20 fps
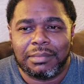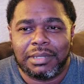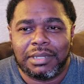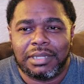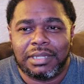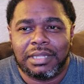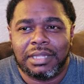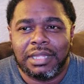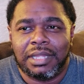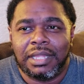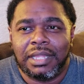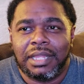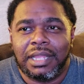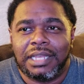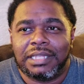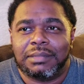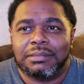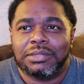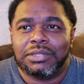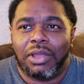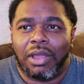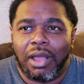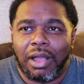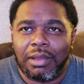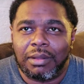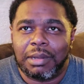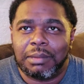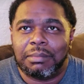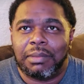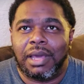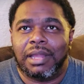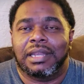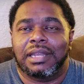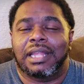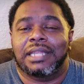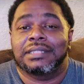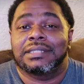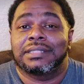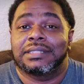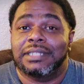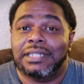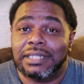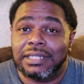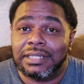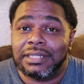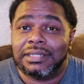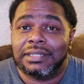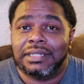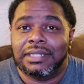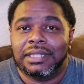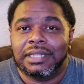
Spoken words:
but as I'm talking about it, I see it.